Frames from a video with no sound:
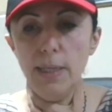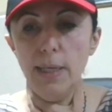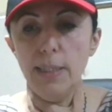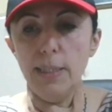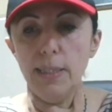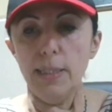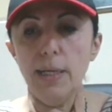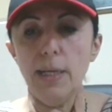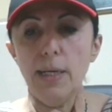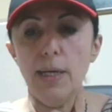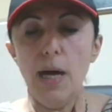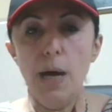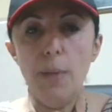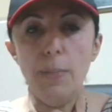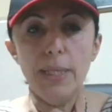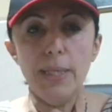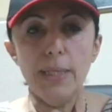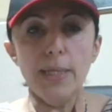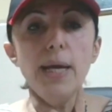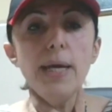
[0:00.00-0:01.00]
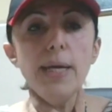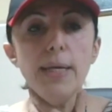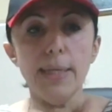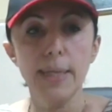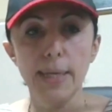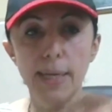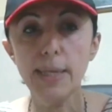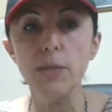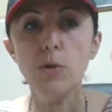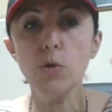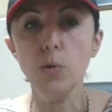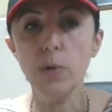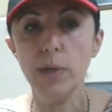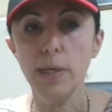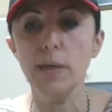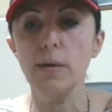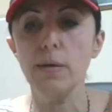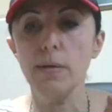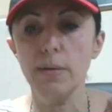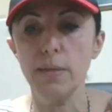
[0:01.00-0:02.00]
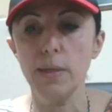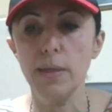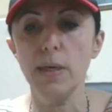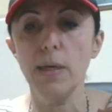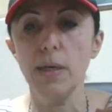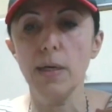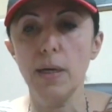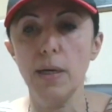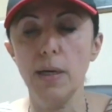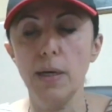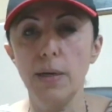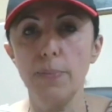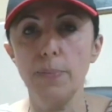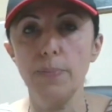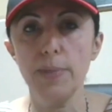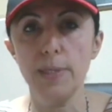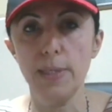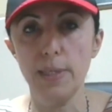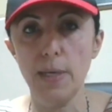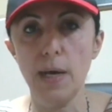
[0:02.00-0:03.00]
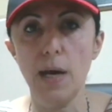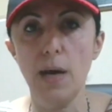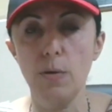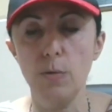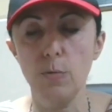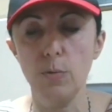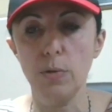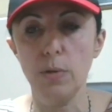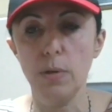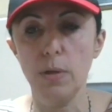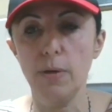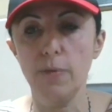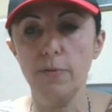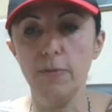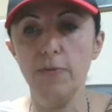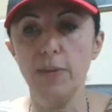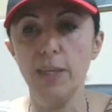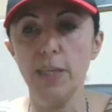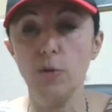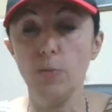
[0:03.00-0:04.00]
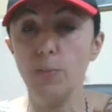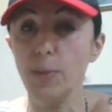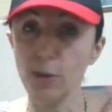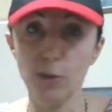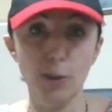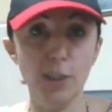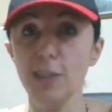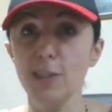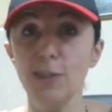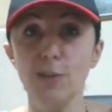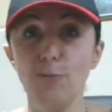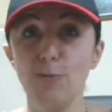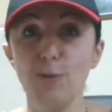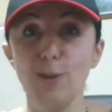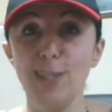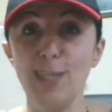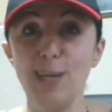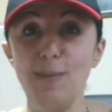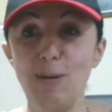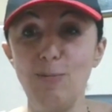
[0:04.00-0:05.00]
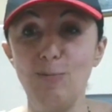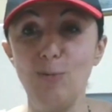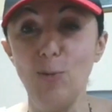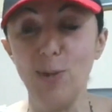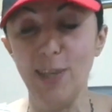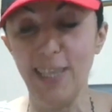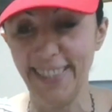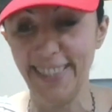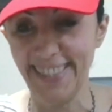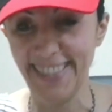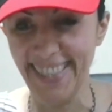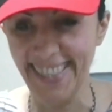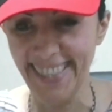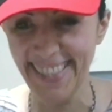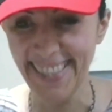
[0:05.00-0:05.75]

I see a comment. Can you hear the sound of the video? Because this is the first time I'm doing it.